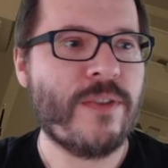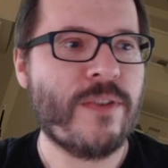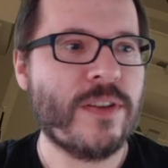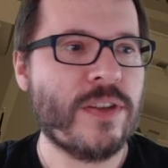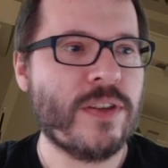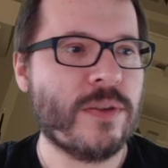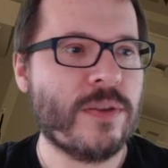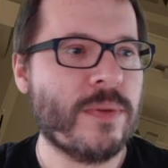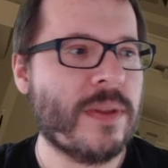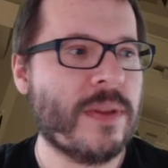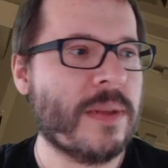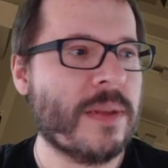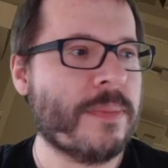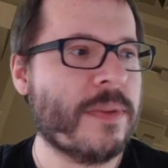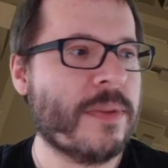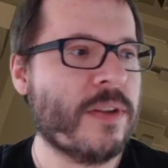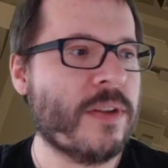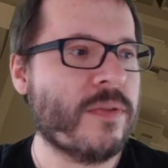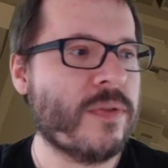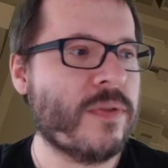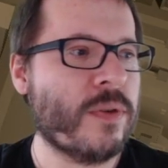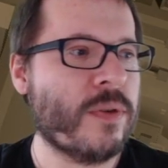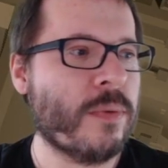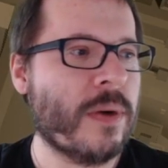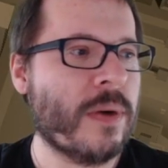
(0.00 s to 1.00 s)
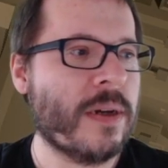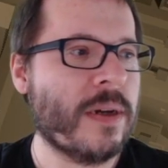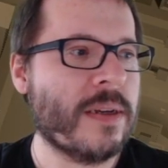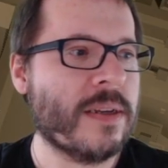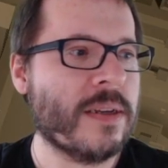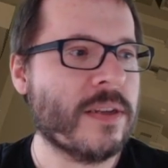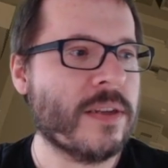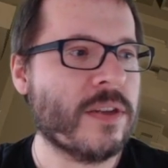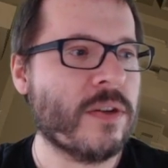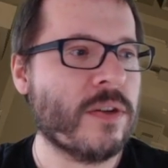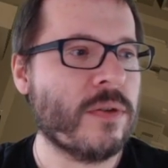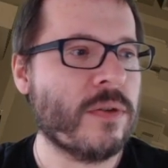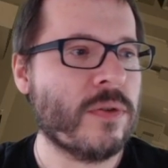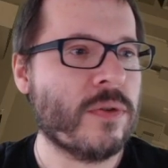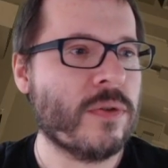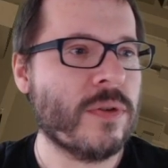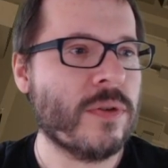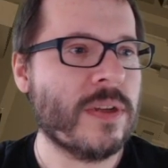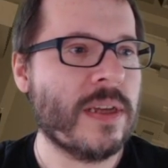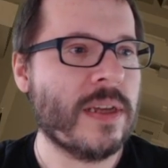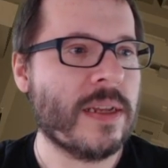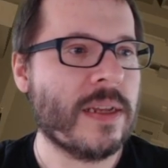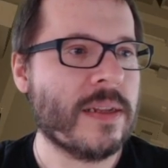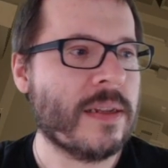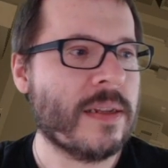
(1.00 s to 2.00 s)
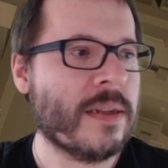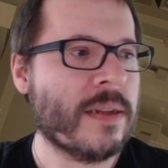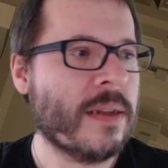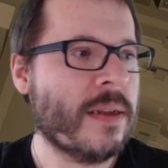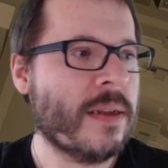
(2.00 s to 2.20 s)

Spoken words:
so that bit of UI is going to get,